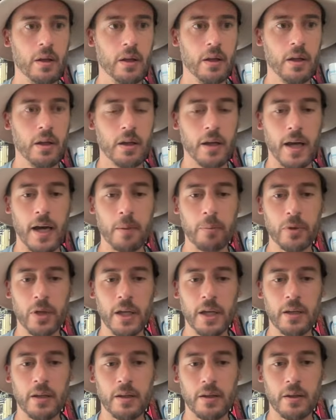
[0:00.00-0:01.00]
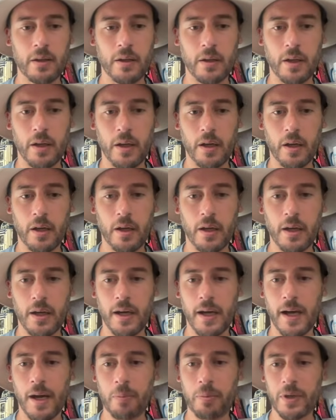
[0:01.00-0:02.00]
Hoplite
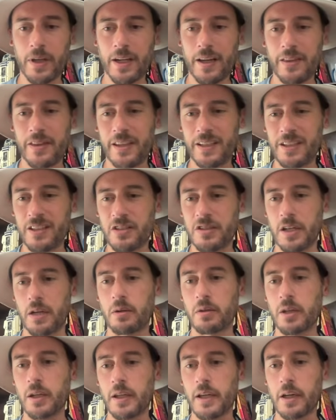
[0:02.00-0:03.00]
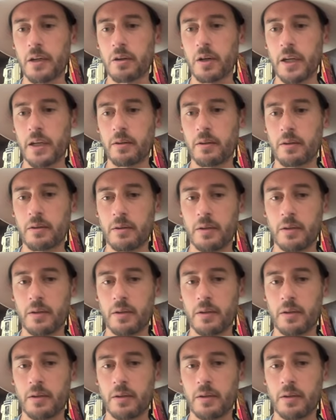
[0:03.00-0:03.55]
I think is generally not great.